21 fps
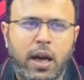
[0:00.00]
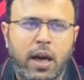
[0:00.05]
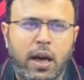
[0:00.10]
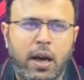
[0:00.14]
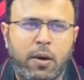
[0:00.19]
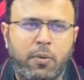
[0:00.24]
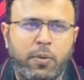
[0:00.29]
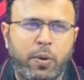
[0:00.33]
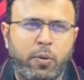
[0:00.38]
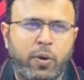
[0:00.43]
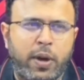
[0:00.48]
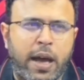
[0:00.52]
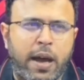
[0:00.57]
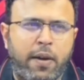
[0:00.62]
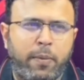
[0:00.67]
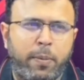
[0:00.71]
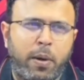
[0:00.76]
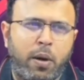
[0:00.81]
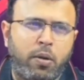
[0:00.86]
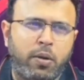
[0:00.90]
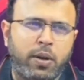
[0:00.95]
we would
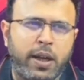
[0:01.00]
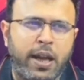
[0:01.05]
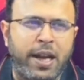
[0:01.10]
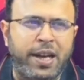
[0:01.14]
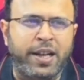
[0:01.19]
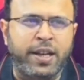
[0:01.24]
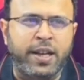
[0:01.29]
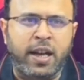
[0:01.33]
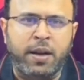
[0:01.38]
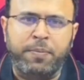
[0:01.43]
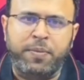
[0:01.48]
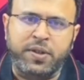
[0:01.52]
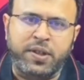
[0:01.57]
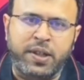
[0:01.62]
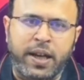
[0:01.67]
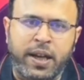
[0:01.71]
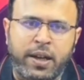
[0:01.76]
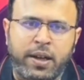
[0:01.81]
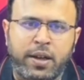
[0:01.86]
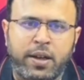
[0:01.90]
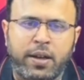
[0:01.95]
have about
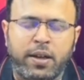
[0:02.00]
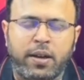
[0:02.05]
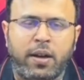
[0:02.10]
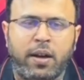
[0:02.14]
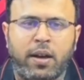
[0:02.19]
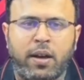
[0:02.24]
89%,